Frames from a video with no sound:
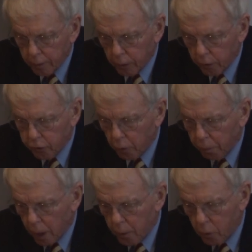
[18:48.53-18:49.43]
that the
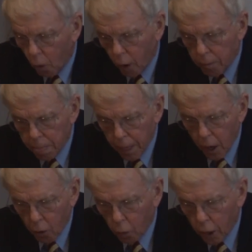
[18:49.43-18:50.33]
Supreme Court
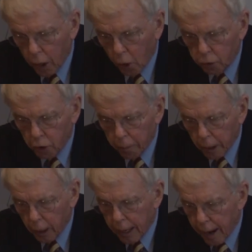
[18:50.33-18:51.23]
would
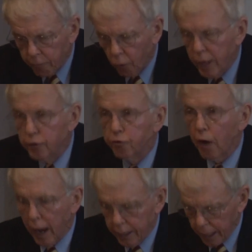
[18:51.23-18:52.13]
ultimately have reached
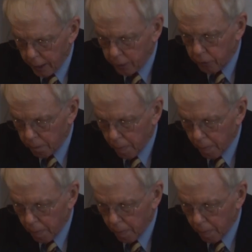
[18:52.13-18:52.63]
findings